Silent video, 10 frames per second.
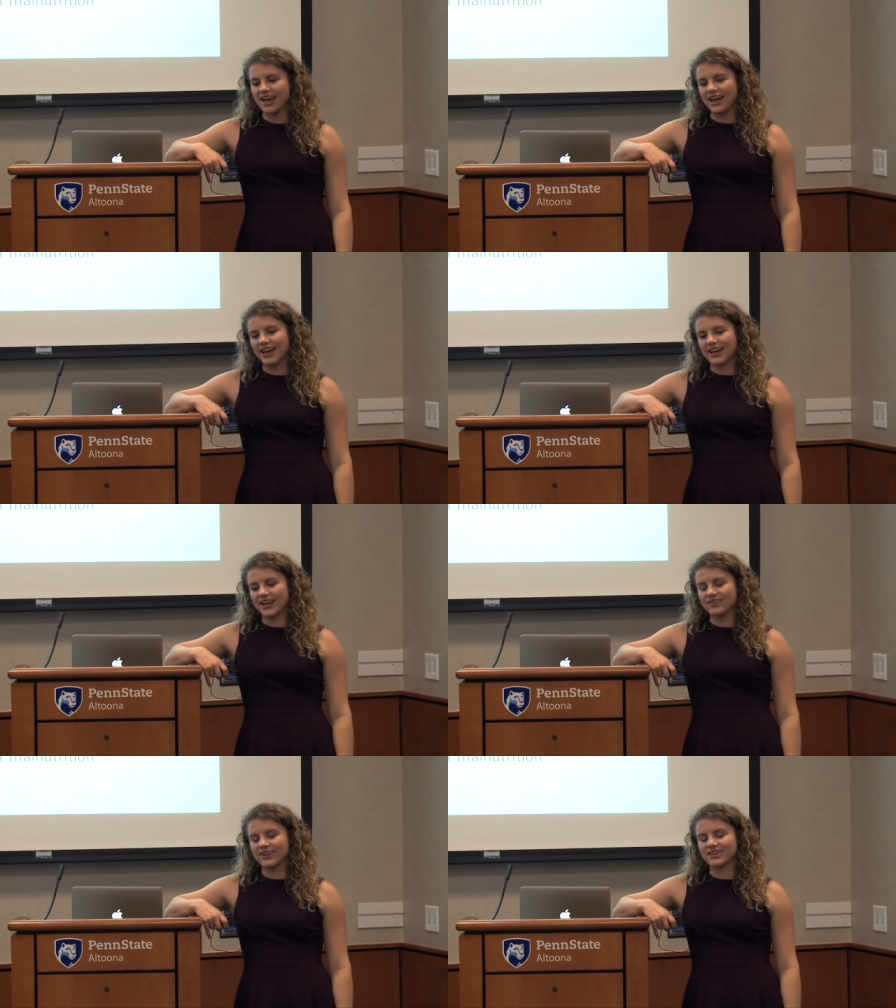And
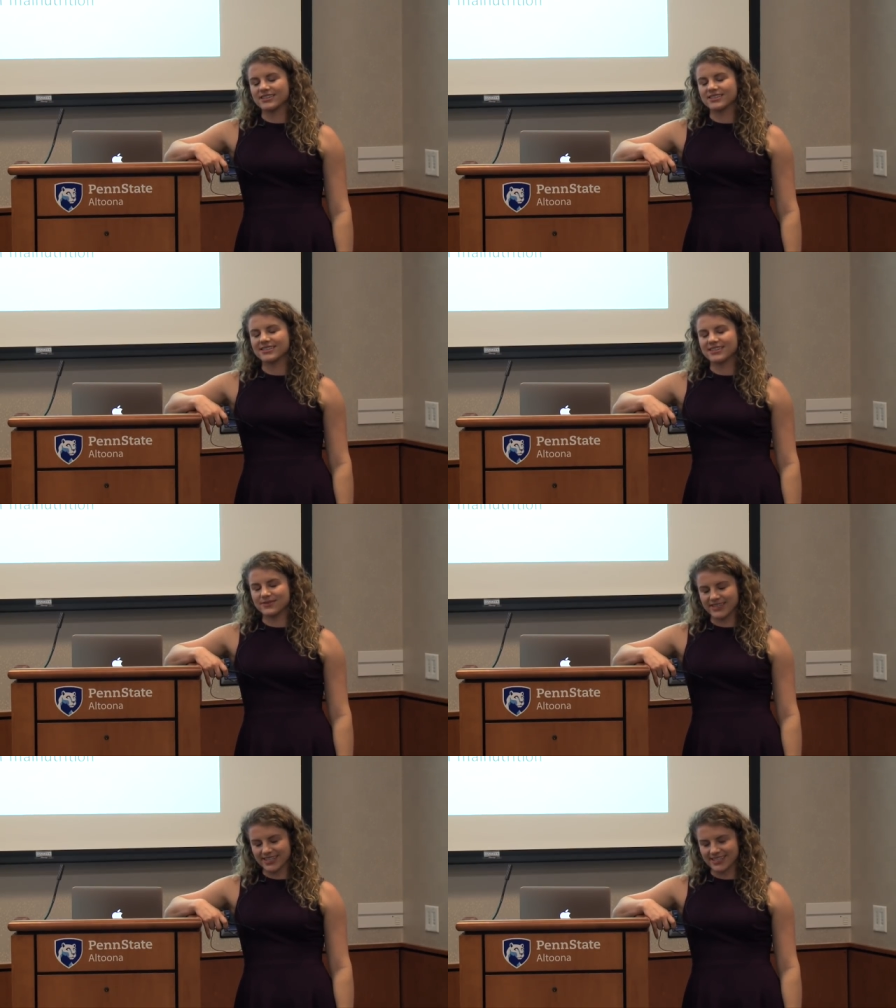I went, oh
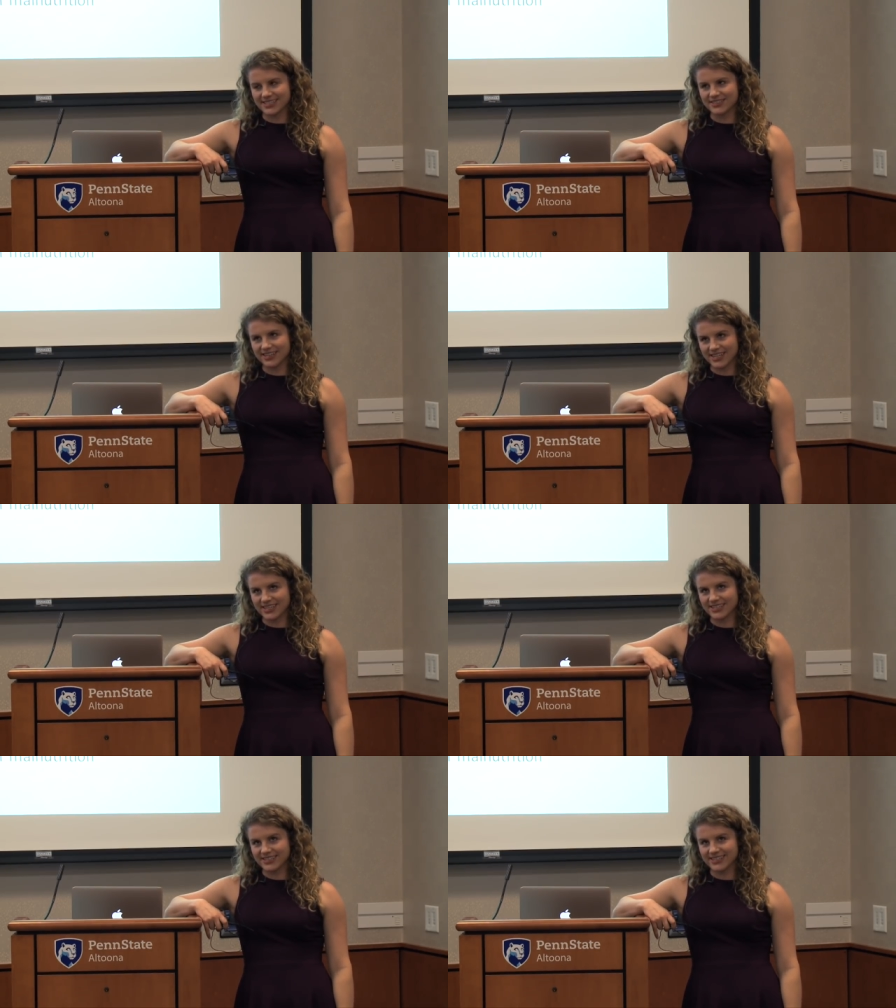my gosh,
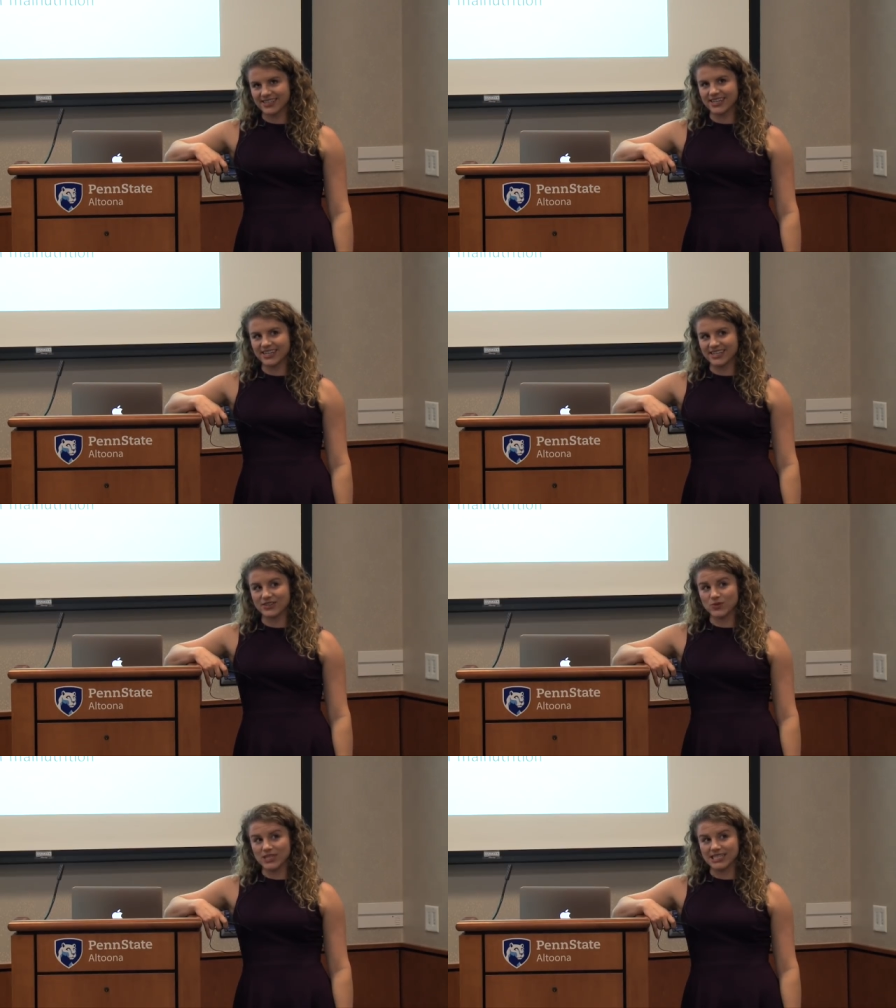okay. I
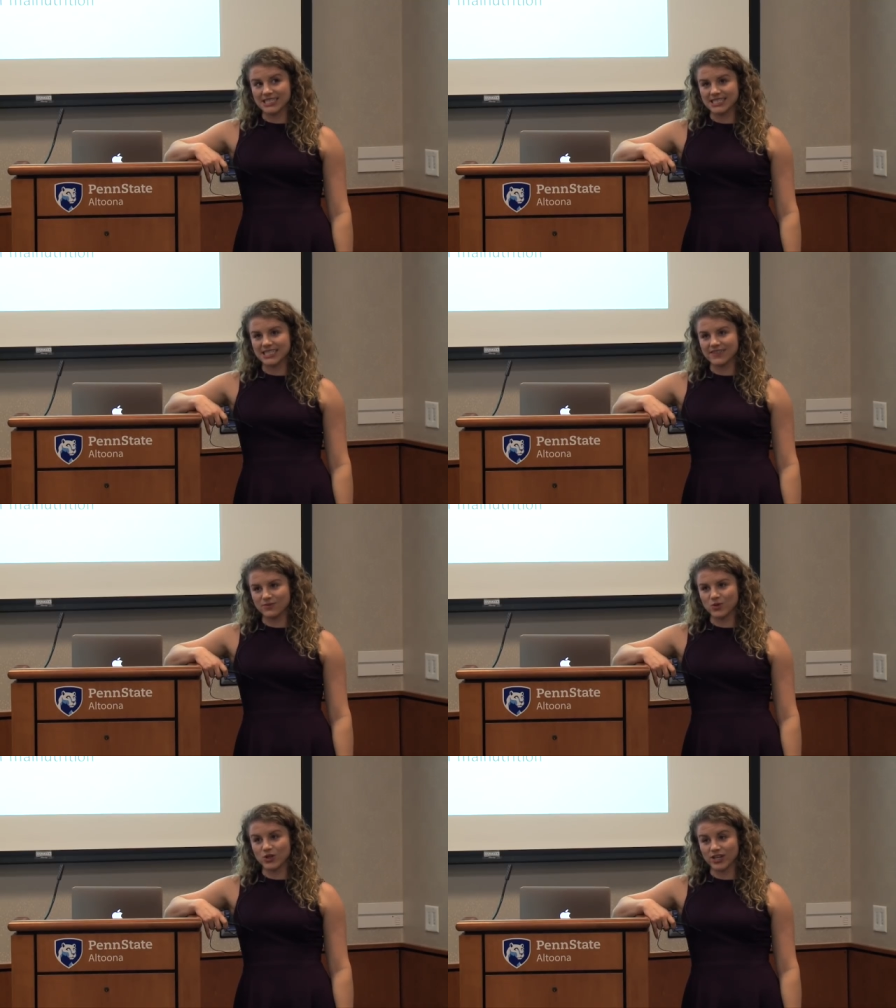really need to give
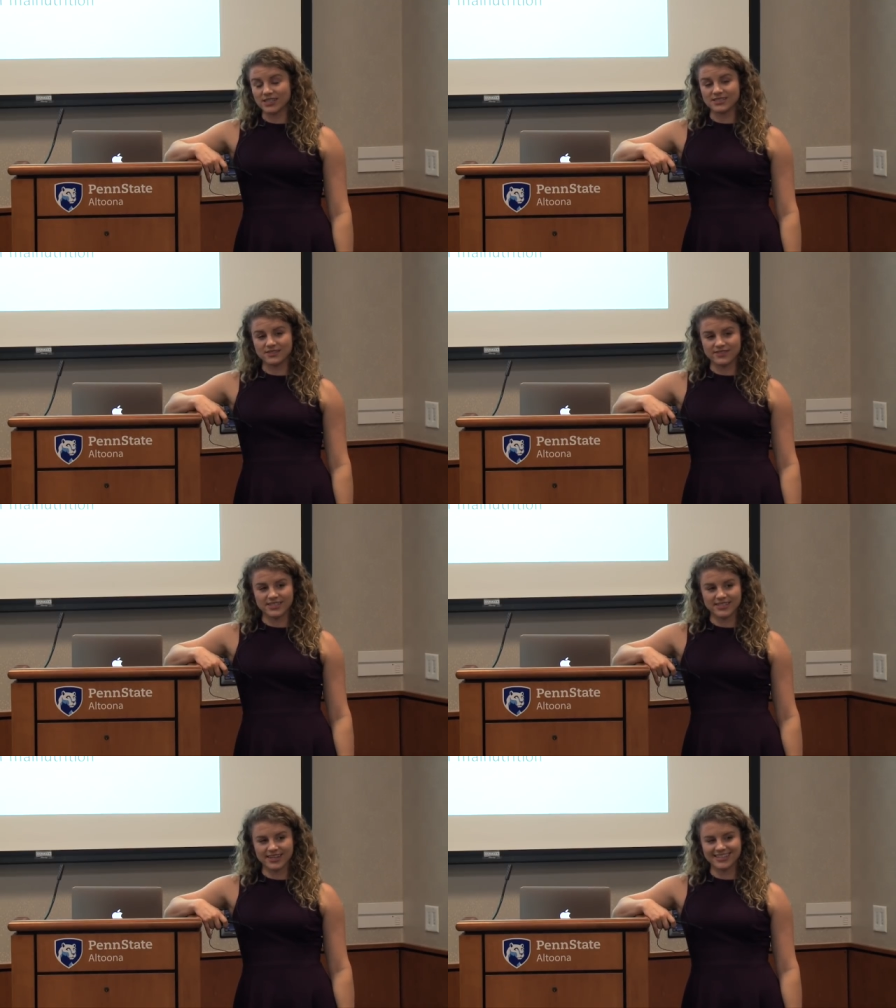more credit to the
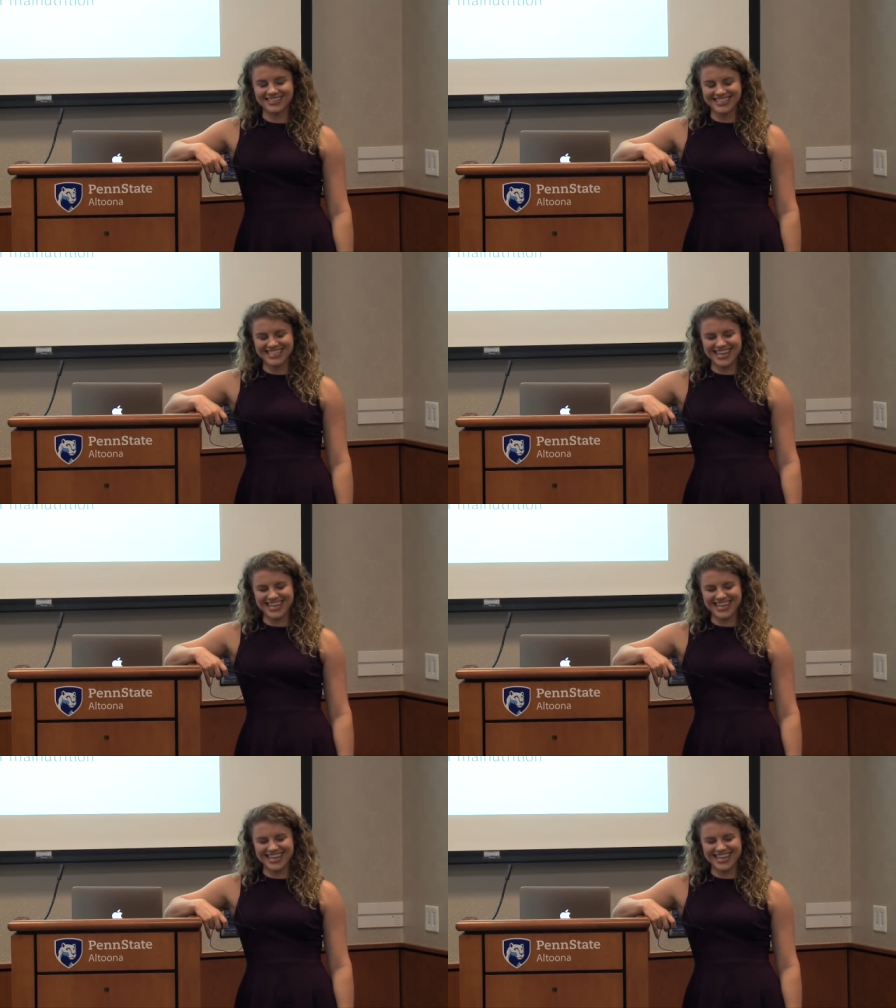vegan diet